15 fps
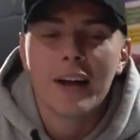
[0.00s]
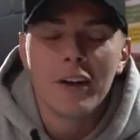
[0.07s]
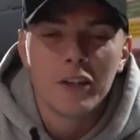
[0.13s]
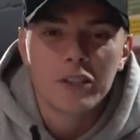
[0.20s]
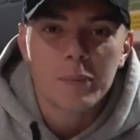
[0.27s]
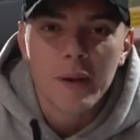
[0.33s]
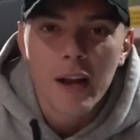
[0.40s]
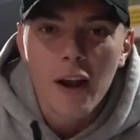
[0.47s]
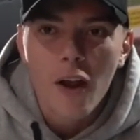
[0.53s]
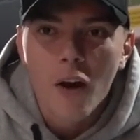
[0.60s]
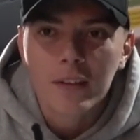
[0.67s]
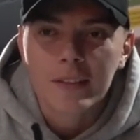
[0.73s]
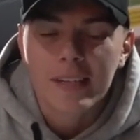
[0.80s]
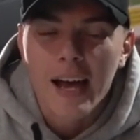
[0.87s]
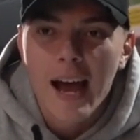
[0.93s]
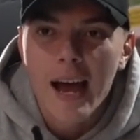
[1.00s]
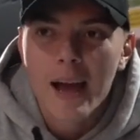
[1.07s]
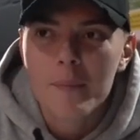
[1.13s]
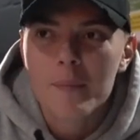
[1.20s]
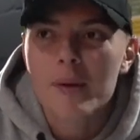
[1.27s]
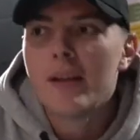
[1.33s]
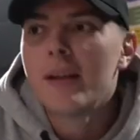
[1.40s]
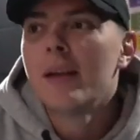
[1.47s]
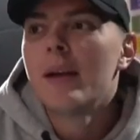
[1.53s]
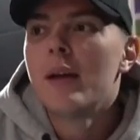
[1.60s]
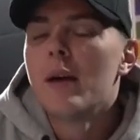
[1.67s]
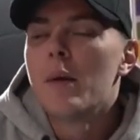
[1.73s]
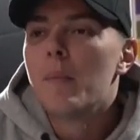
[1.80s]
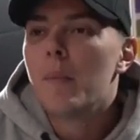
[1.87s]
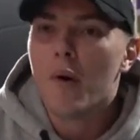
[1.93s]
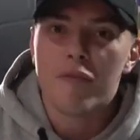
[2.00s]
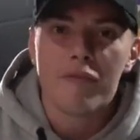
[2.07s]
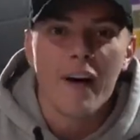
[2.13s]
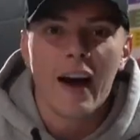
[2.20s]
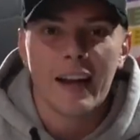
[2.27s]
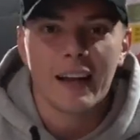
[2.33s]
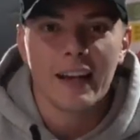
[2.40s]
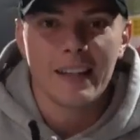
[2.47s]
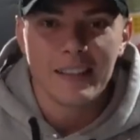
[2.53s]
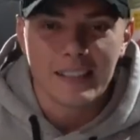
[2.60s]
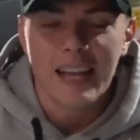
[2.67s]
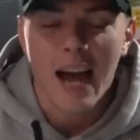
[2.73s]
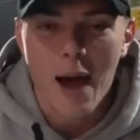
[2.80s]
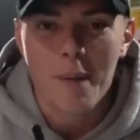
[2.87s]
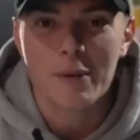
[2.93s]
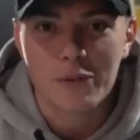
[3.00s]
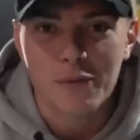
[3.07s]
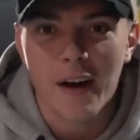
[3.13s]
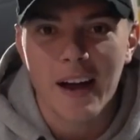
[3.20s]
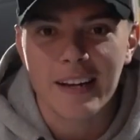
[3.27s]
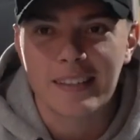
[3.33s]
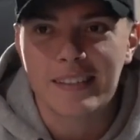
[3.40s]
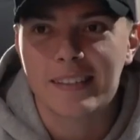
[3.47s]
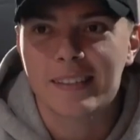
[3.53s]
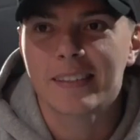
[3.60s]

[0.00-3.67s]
I know it's been a long time, but finally the time is right.